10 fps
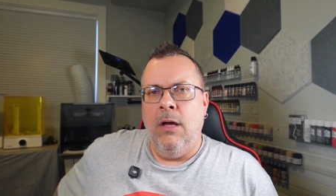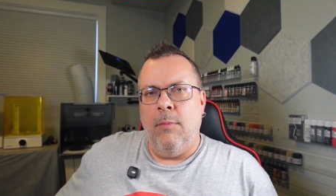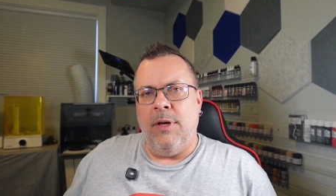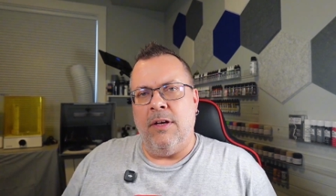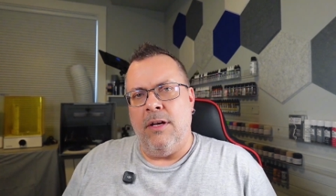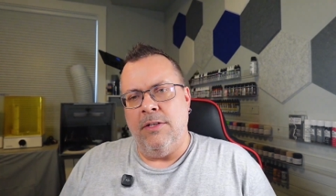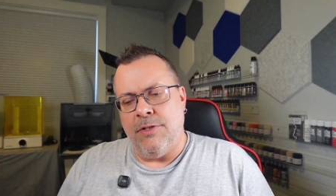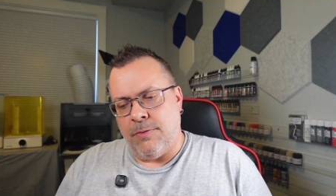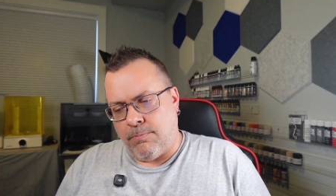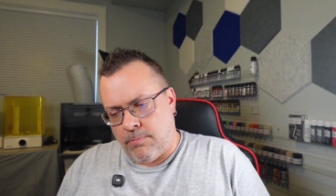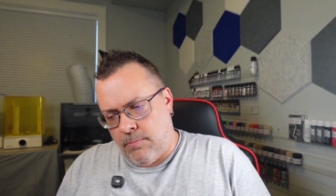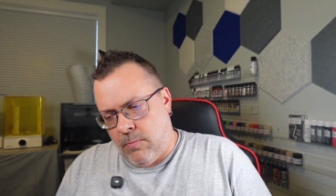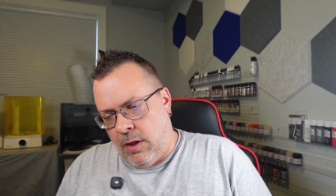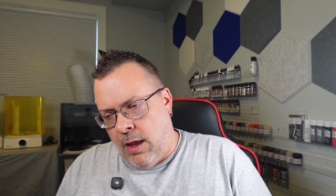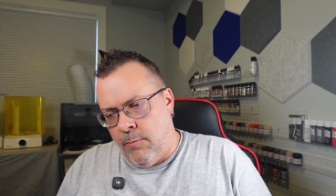because
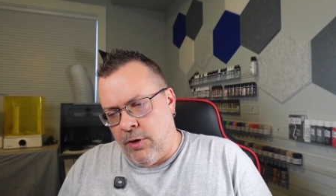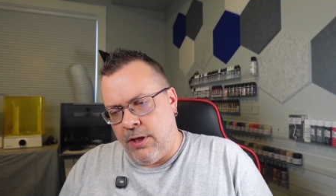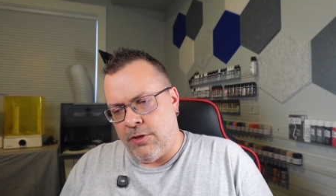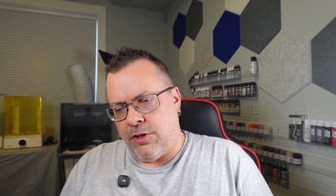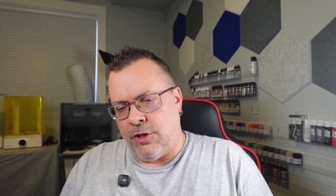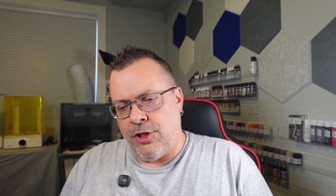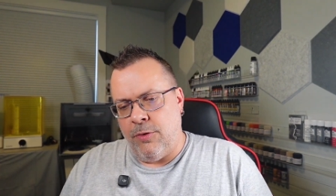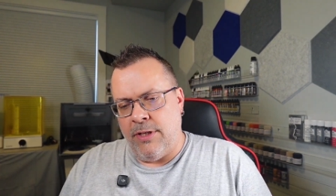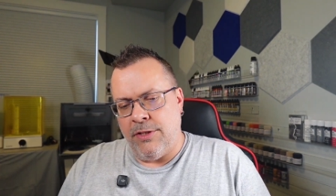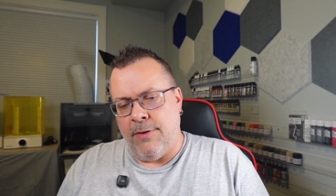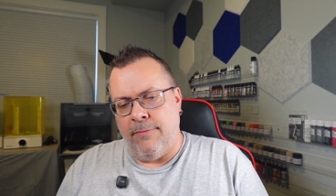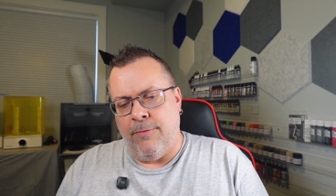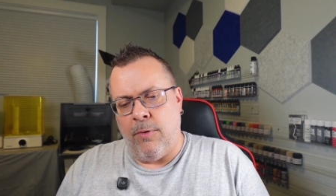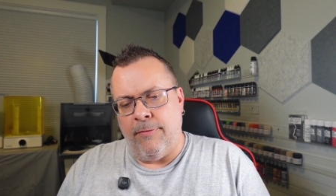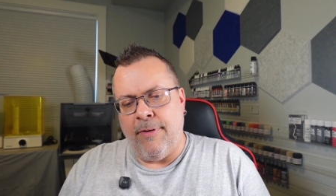I'm really going to start shooting some
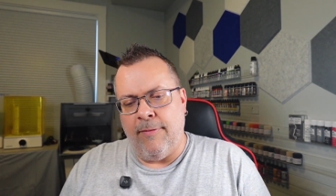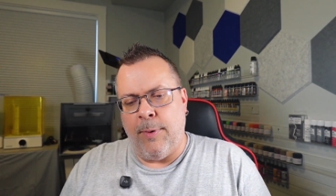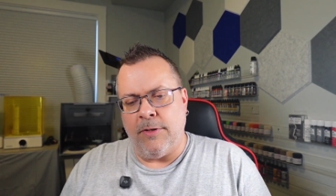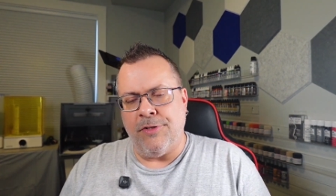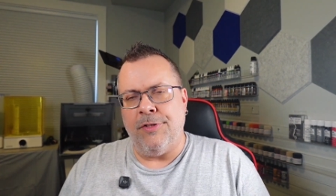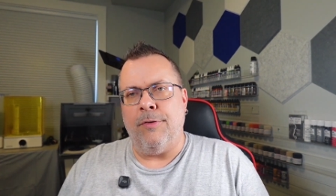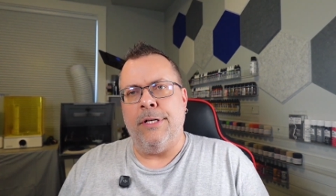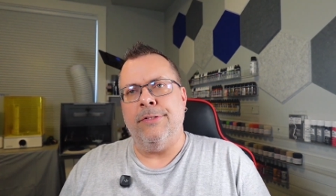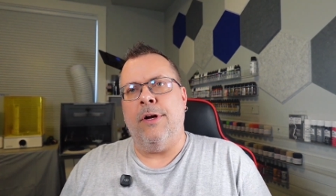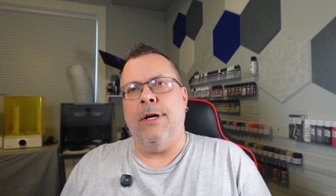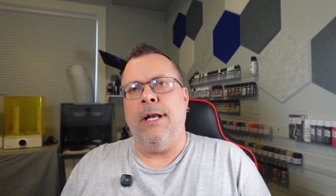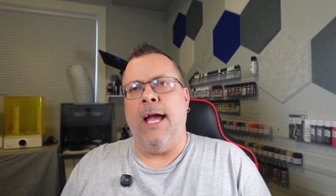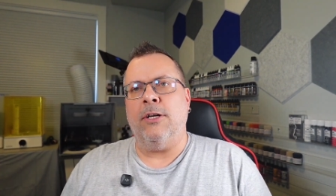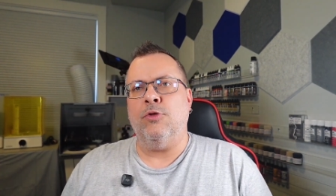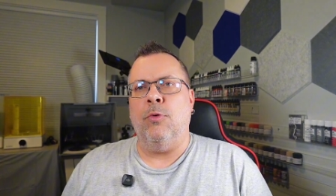4 and 5 part series on
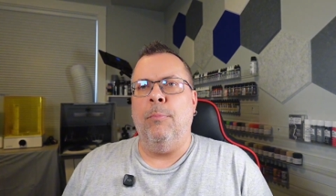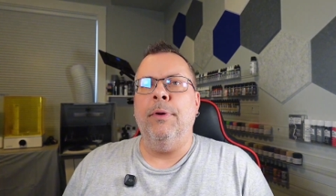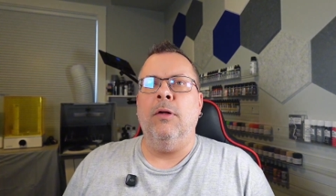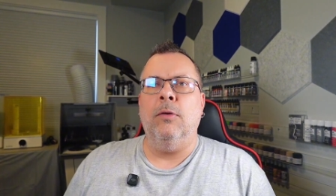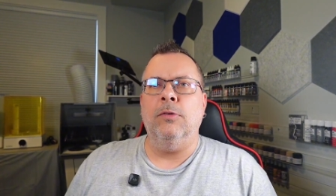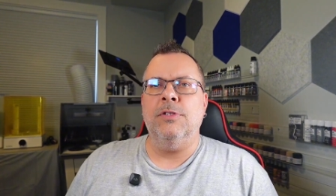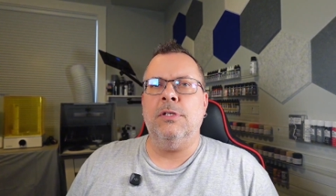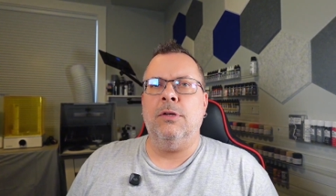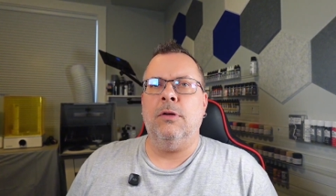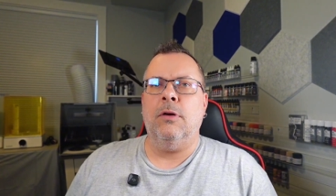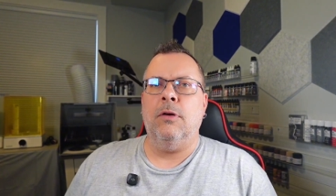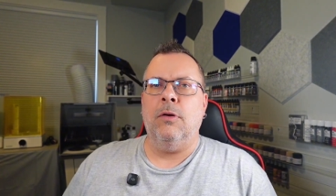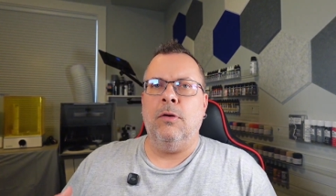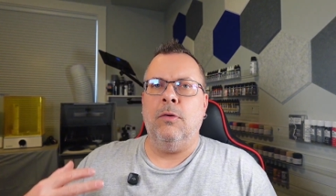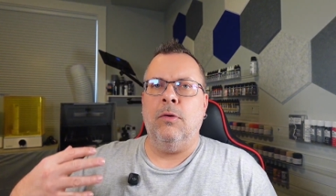actual builds
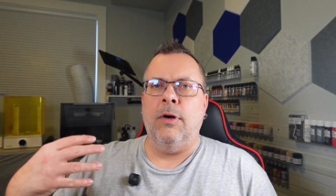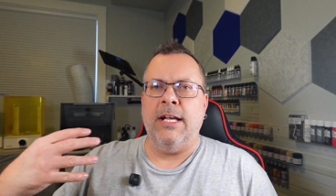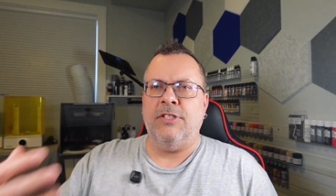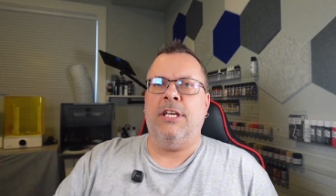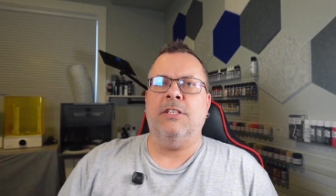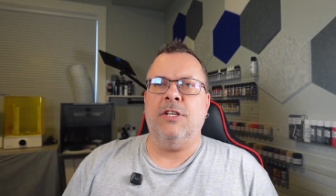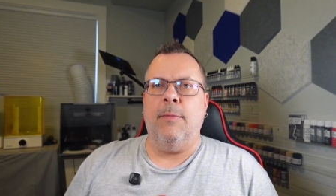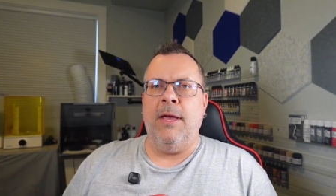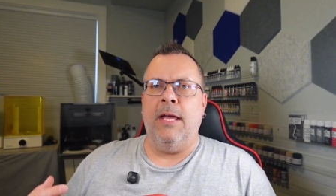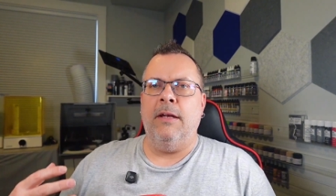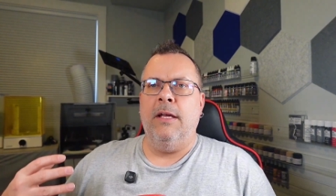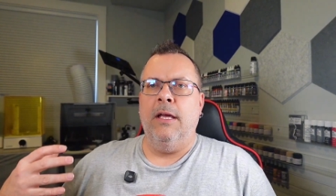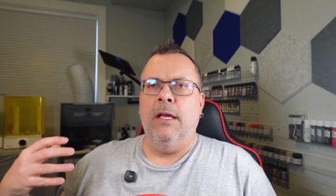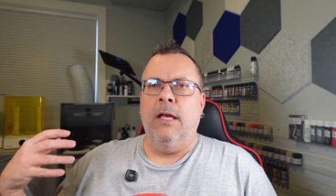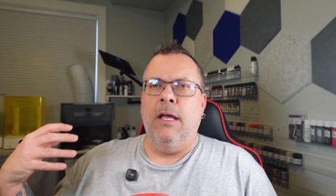as the kits come in,
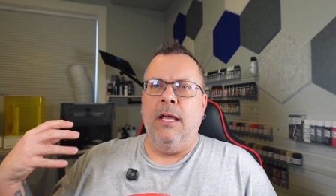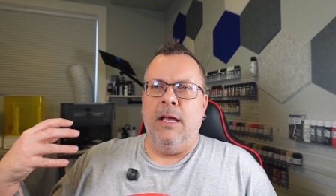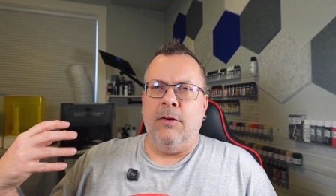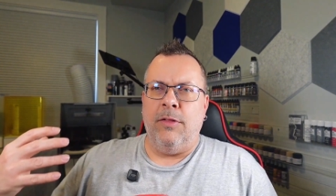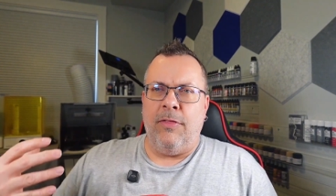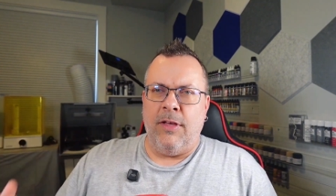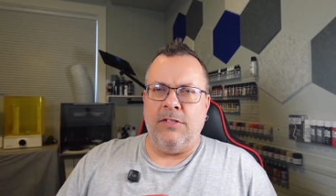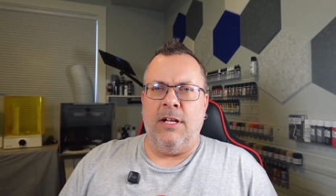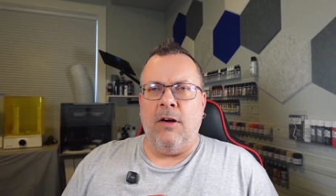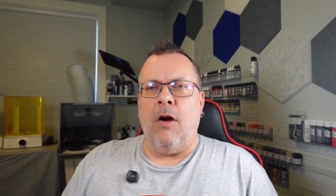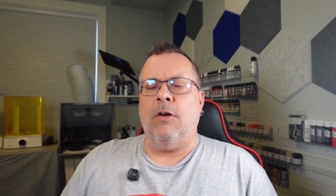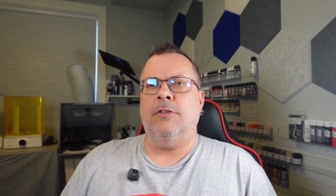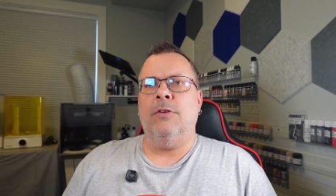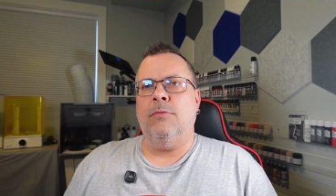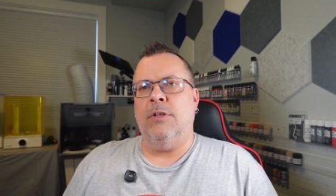things that
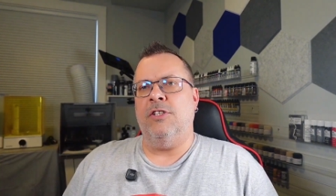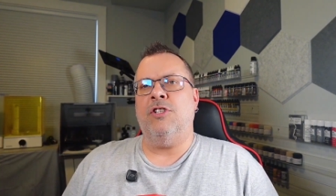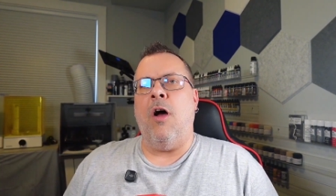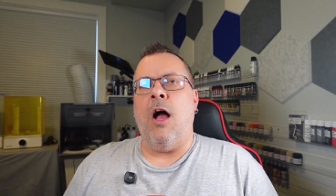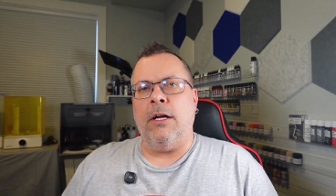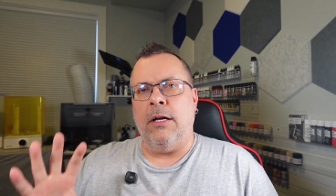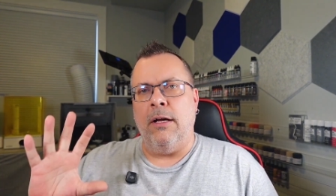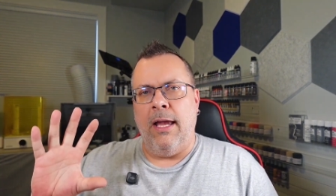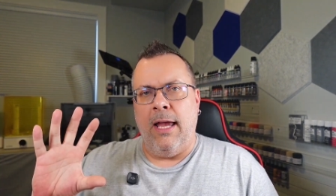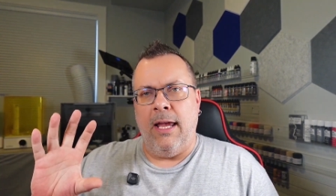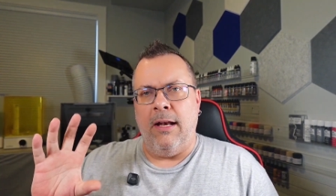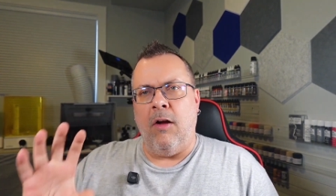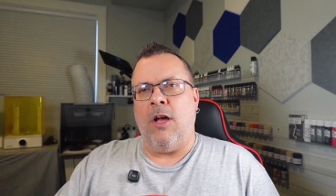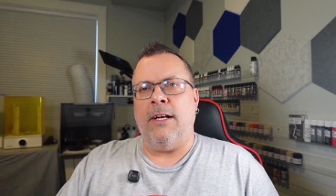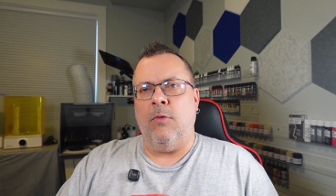aren't really stock, and
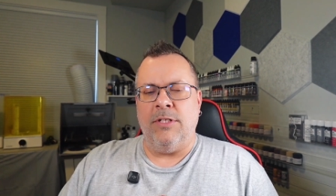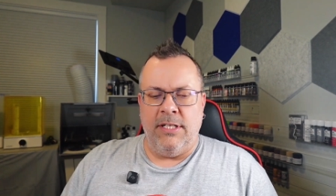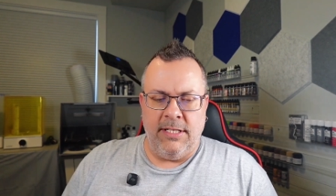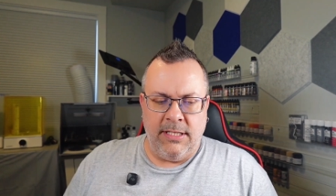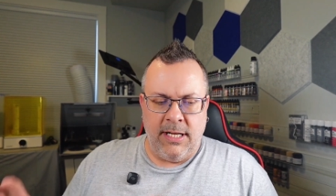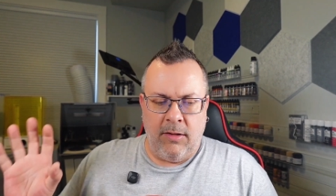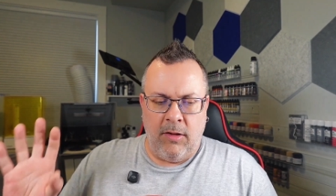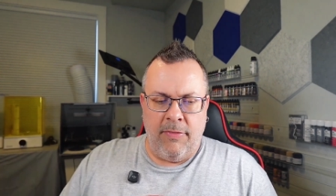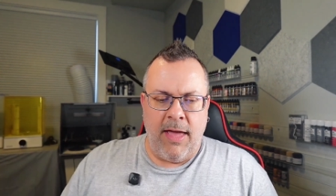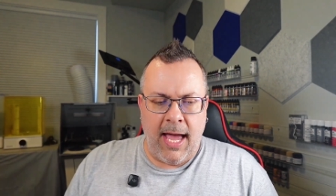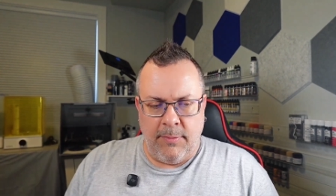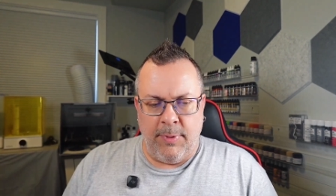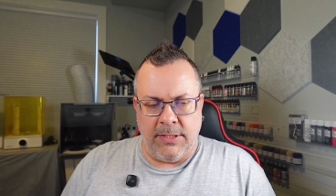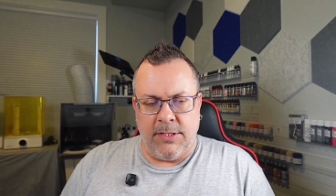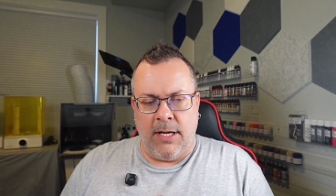I'll kind of go into detail on that.
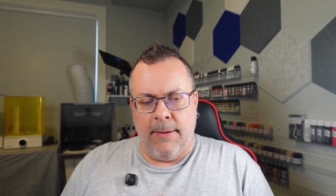But